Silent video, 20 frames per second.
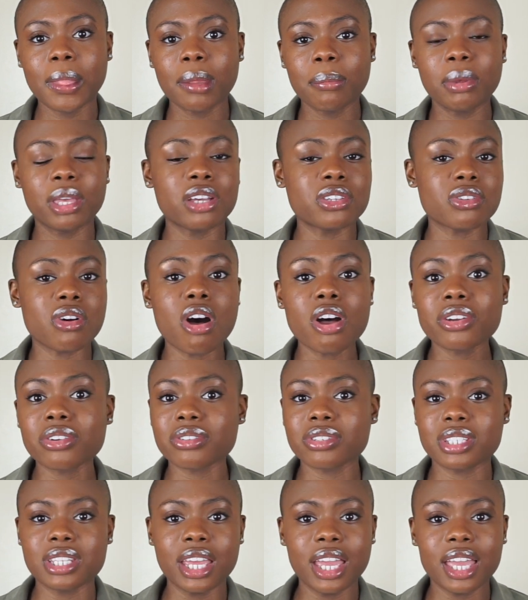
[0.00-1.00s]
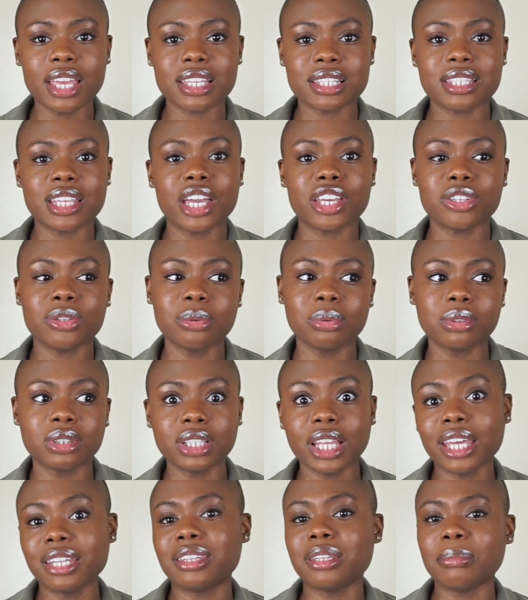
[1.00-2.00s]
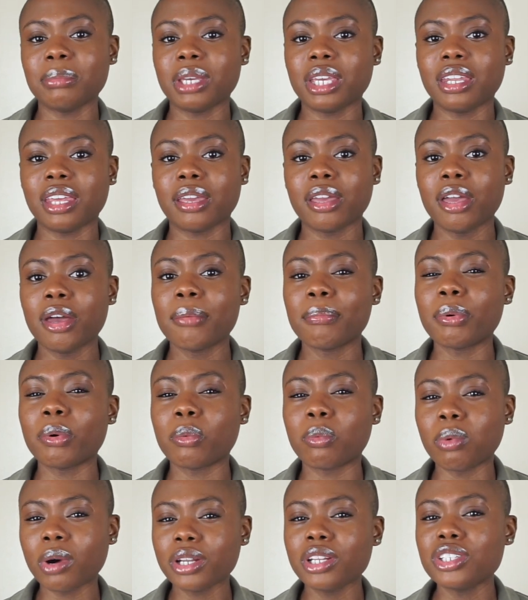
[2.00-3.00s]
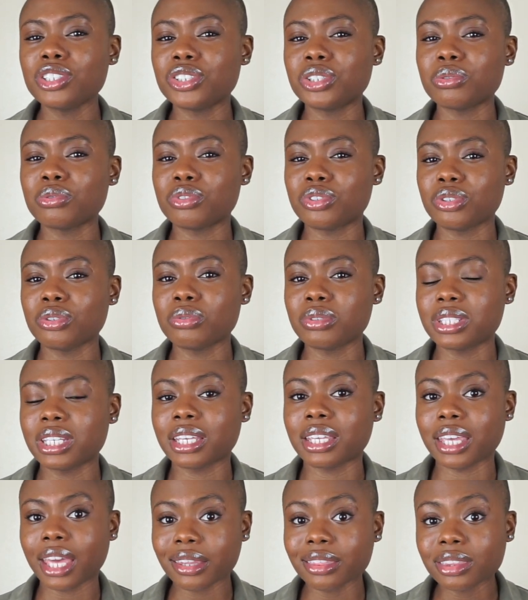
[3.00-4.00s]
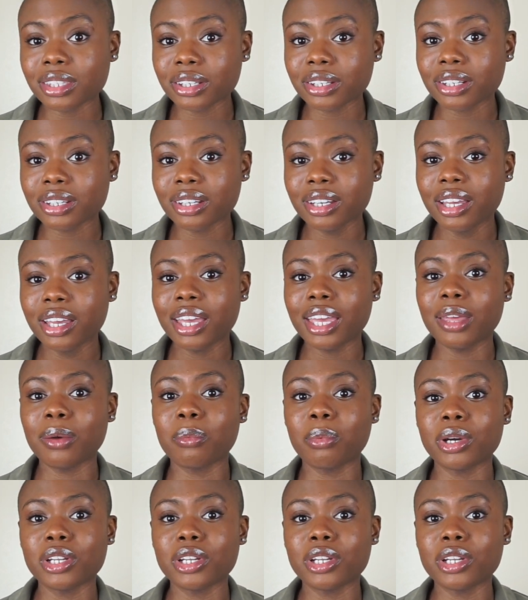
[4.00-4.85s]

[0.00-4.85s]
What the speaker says: Because all you're saying is that you led the meeting, but what did you do to get there, and